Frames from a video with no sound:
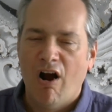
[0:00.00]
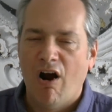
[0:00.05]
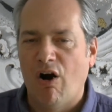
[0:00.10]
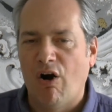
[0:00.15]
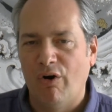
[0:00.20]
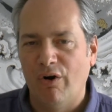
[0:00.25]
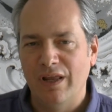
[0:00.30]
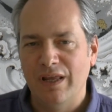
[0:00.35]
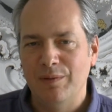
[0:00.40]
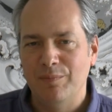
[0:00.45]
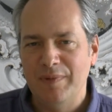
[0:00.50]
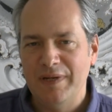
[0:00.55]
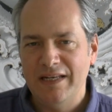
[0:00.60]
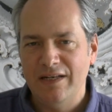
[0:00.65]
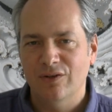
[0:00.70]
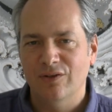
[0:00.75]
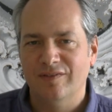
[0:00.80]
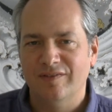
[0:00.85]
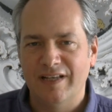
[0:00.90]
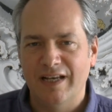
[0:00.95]
our
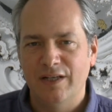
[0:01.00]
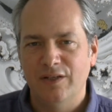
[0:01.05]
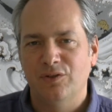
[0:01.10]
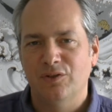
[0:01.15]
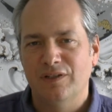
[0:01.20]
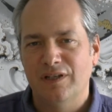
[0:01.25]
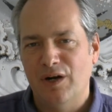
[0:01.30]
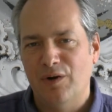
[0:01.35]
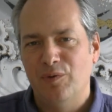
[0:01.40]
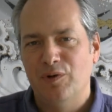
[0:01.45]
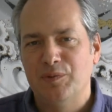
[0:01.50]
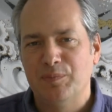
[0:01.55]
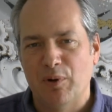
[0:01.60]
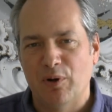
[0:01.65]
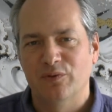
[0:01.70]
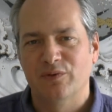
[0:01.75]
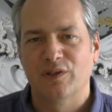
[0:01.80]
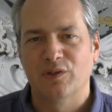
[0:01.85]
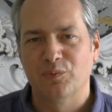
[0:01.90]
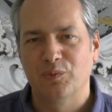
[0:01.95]
immediate day-to-day
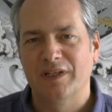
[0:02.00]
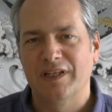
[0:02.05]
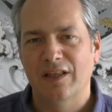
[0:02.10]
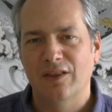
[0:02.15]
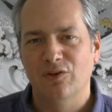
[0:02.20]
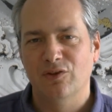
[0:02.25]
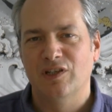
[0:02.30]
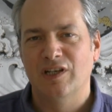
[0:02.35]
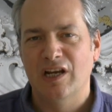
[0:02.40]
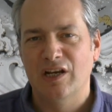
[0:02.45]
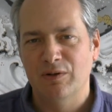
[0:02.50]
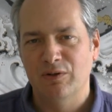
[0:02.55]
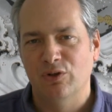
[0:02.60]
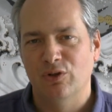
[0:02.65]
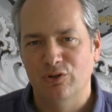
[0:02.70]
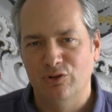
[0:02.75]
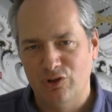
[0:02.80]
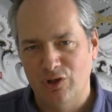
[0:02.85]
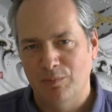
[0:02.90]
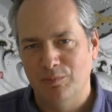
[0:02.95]
responses. We get
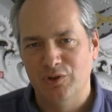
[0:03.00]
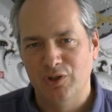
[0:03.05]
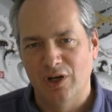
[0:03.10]
the job